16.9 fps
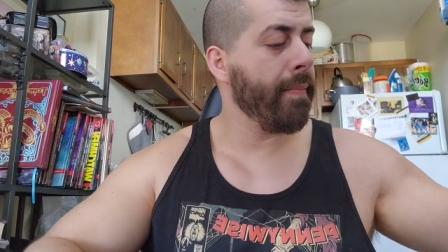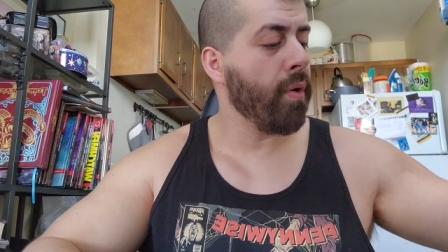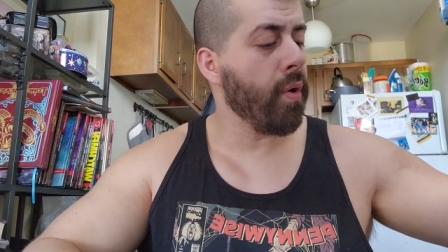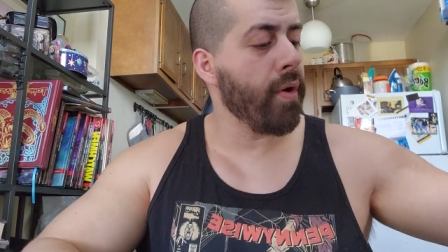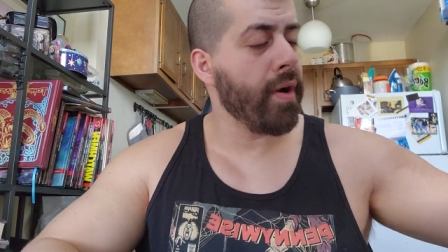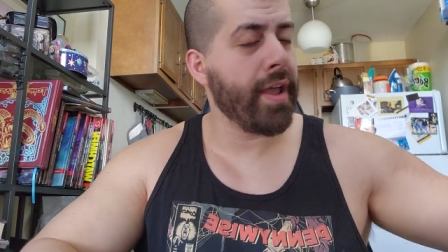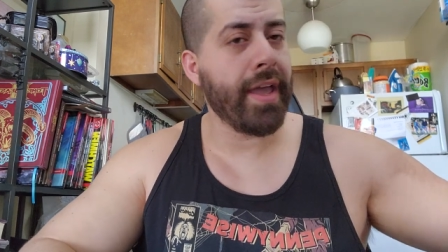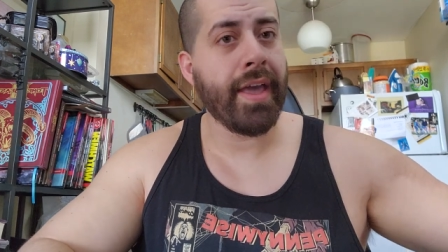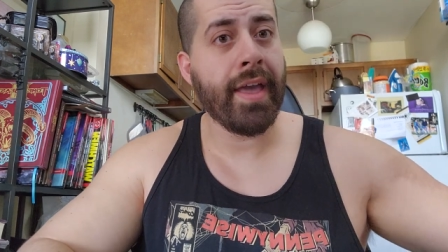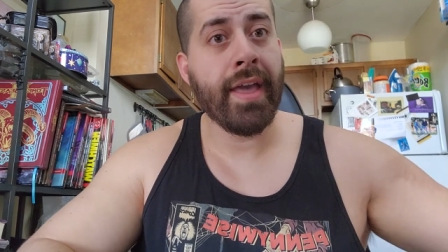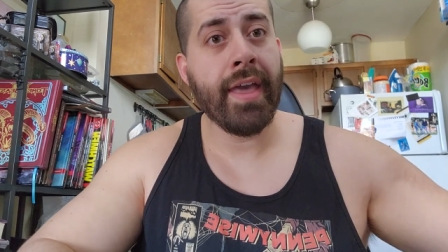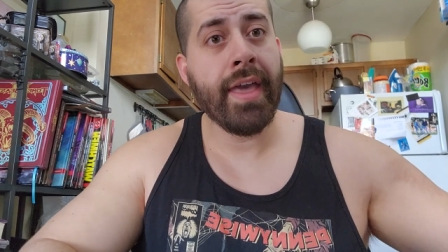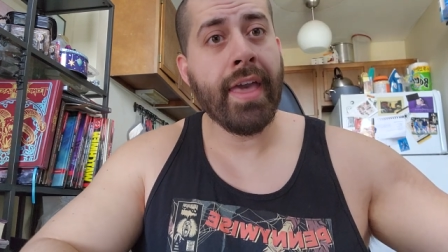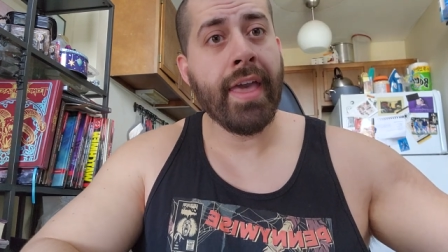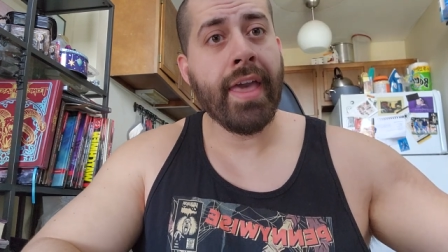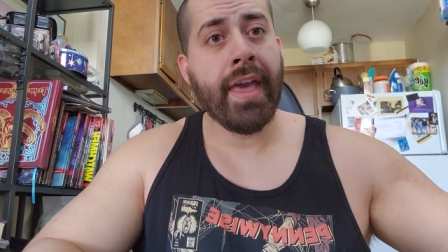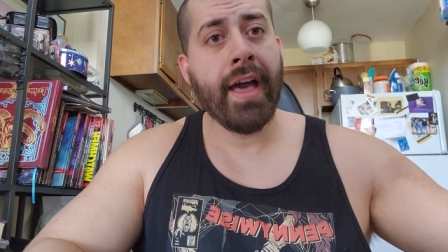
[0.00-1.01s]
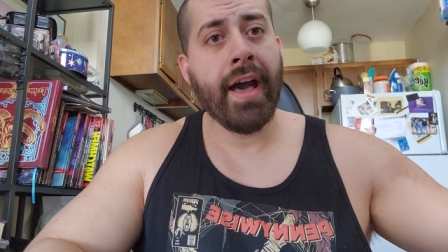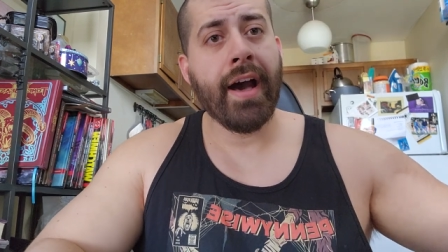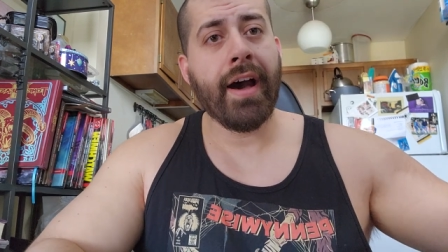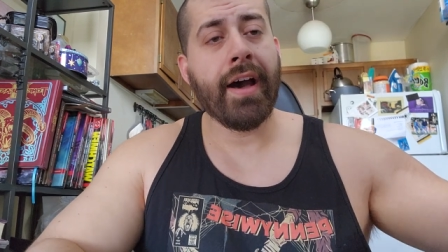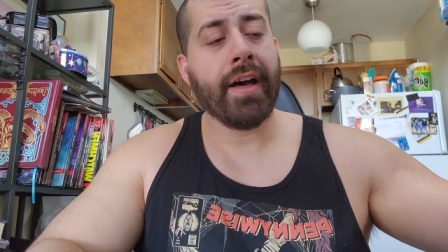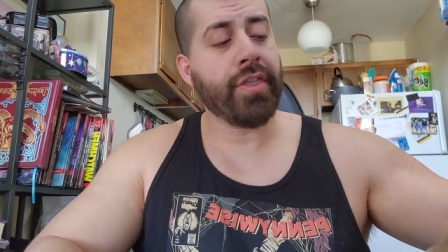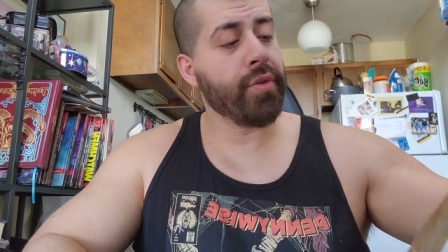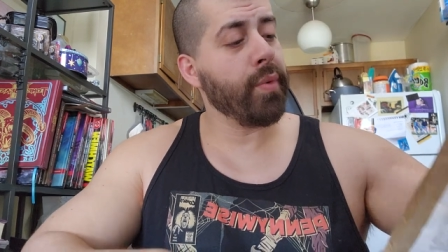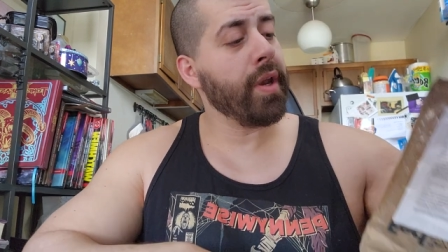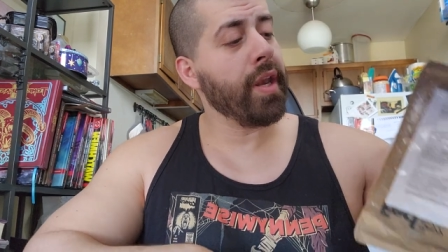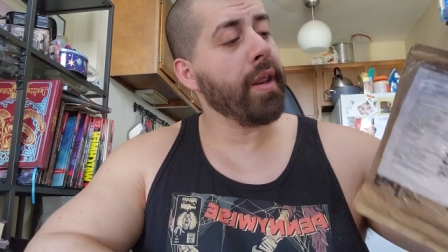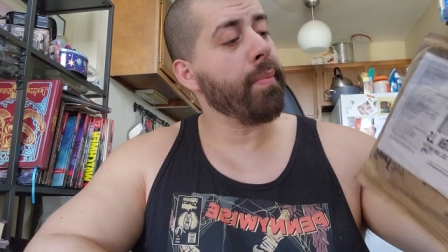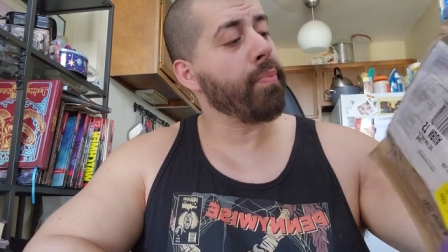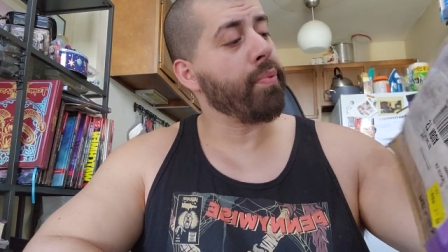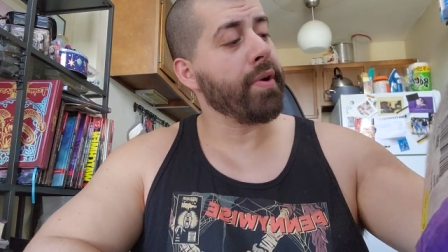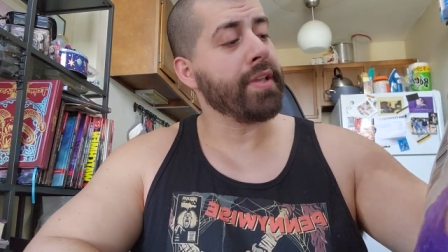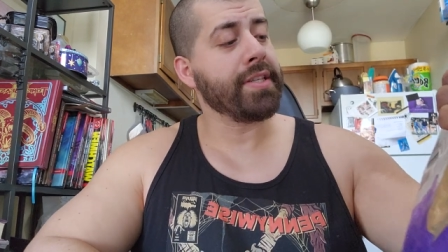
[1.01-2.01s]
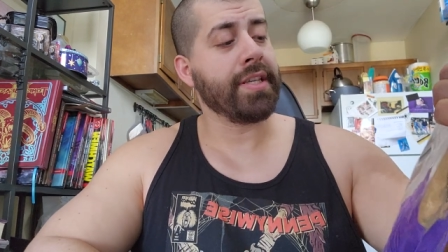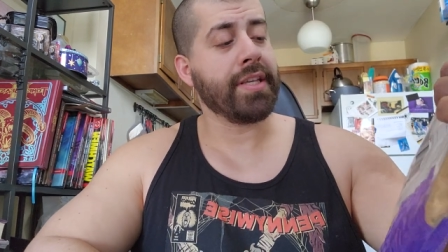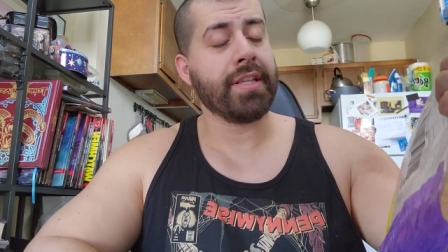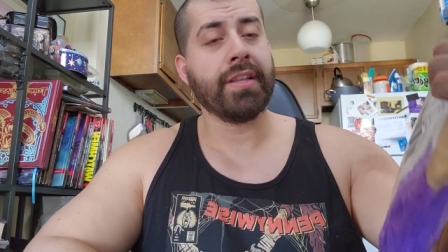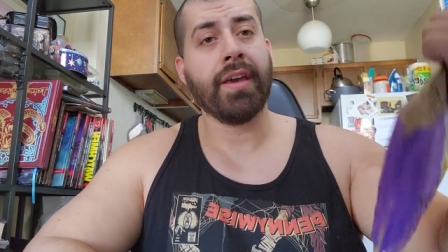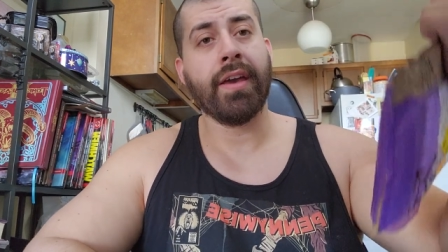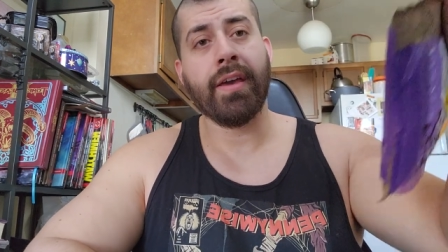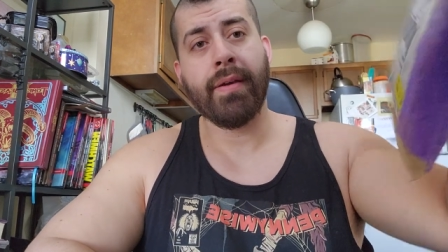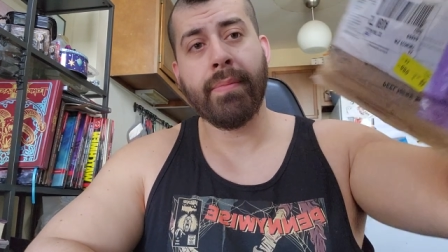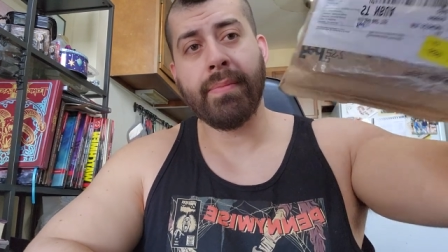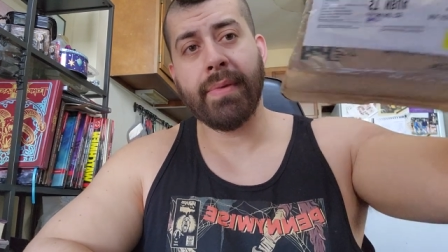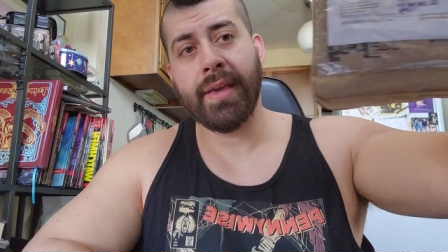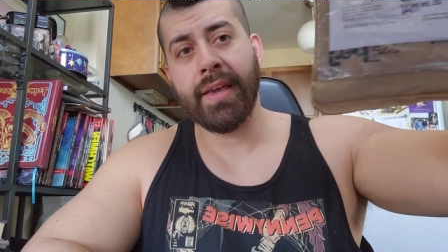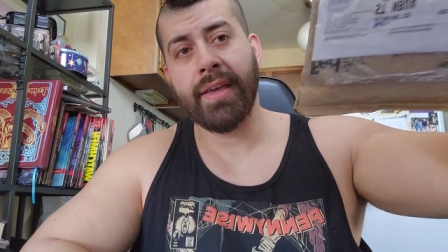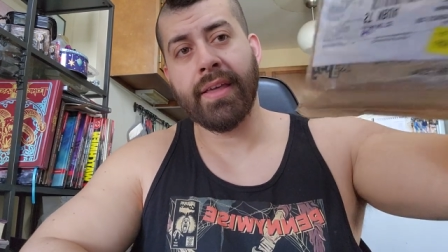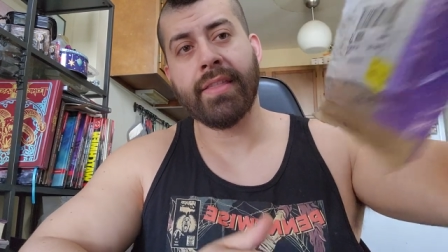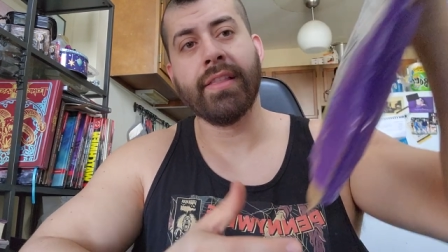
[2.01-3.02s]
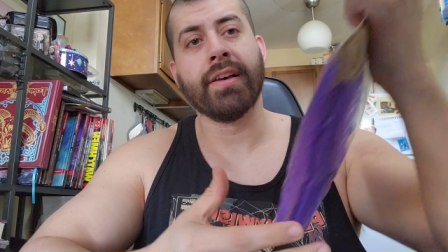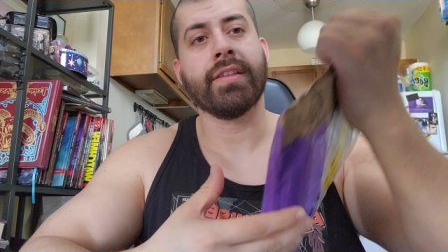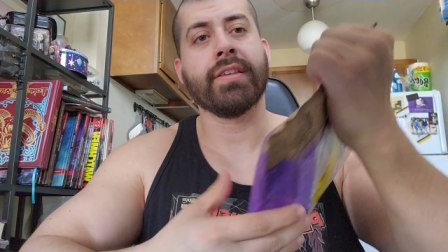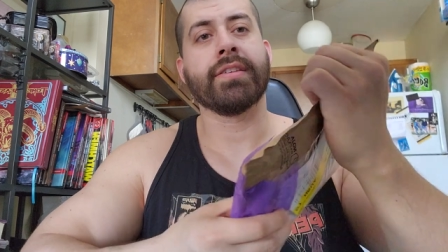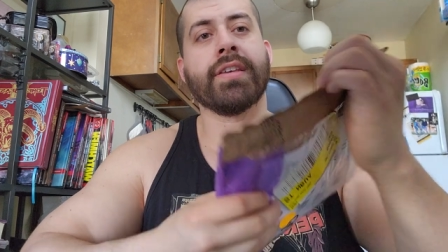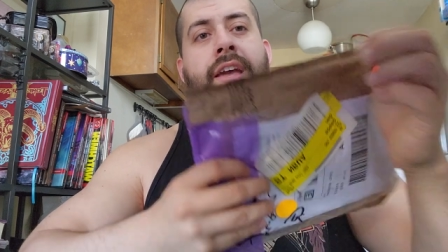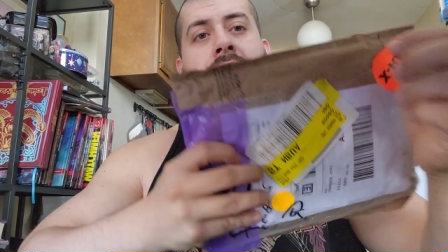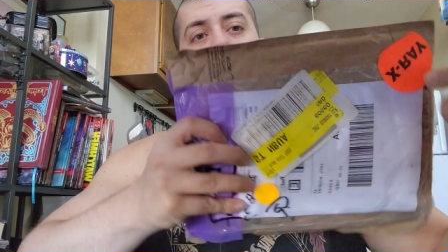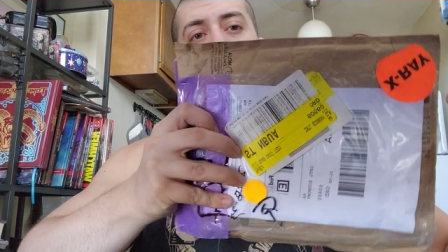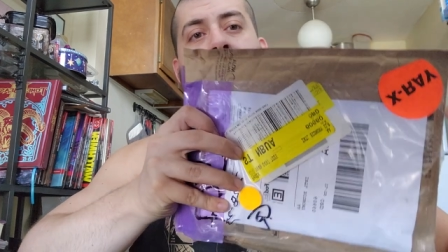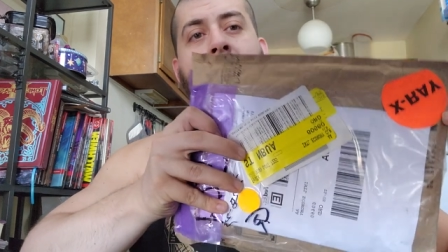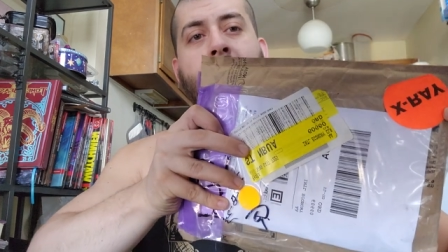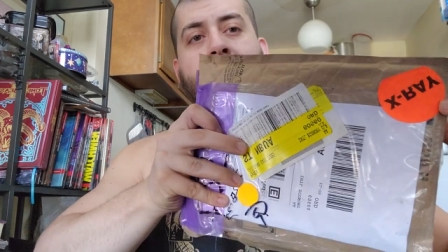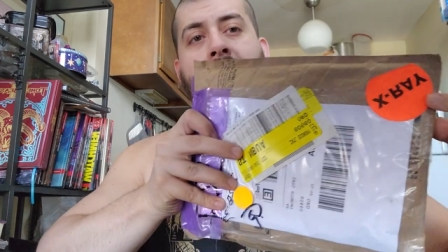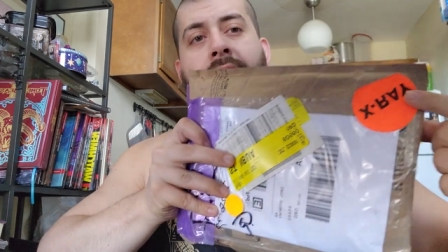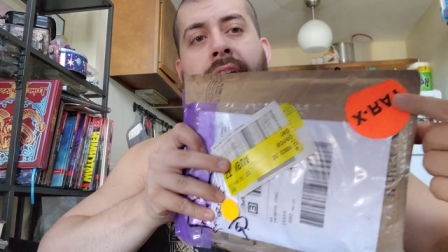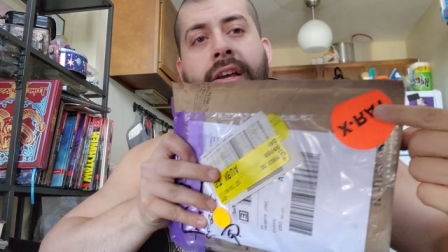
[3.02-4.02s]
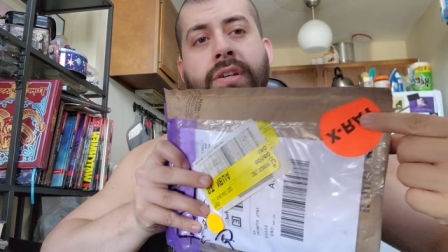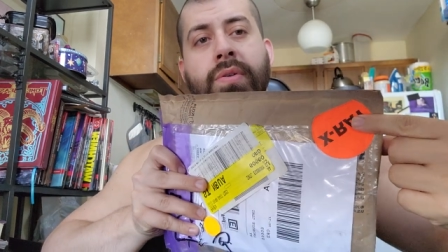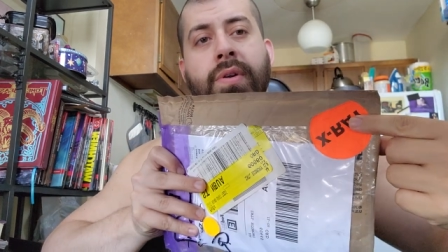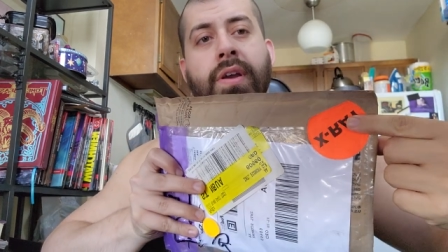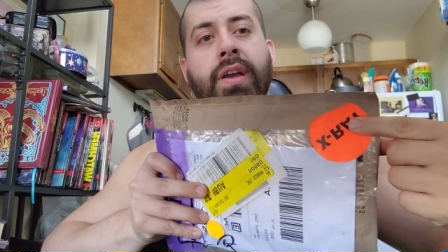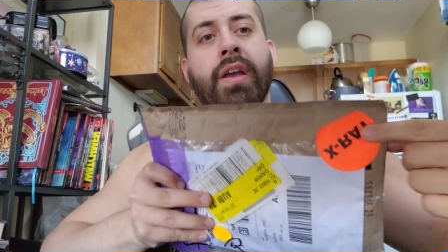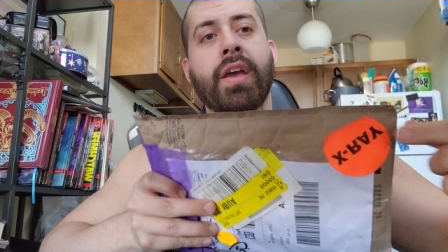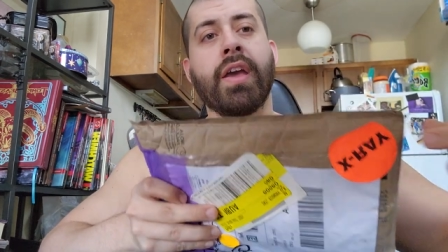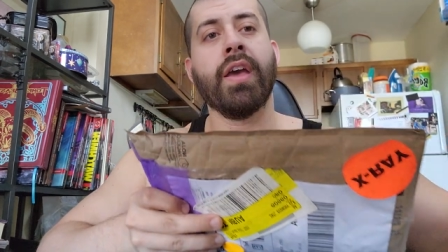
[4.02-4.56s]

Jorge uh, 3D printed me, look at this, I had to come with an x-ray.